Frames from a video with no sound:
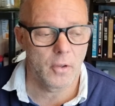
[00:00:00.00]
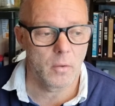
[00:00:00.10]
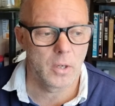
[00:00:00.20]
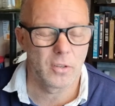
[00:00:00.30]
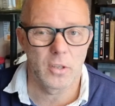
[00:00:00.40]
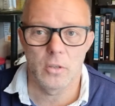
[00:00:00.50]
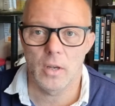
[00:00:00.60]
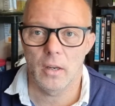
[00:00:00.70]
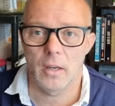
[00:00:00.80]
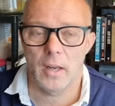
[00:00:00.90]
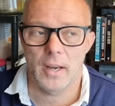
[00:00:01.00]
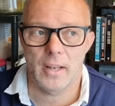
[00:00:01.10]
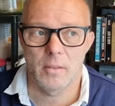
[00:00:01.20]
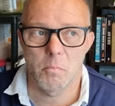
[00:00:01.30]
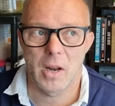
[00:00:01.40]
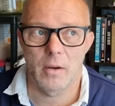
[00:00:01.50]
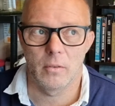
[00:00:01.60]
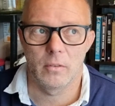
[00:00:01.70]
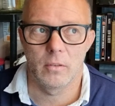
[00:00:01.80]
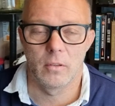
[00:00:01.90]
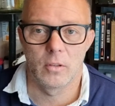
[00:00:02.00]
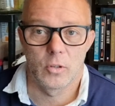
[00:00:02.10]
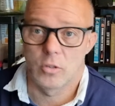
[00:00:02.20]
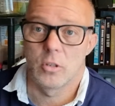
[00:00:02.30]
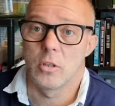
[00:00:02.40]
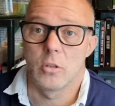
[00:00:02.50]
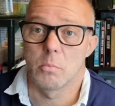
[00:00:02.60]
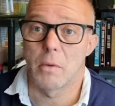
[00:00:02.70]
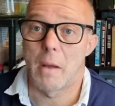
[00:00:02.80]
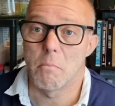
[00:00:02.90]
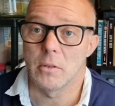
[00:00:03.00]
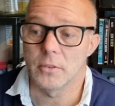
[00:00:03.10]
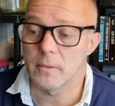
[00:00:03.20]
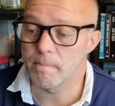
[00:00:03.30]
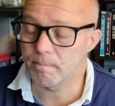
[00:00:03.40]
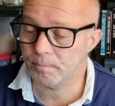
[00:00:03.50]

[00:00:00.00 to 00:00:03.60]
I thought we could have used, I'd had the plan to use brambles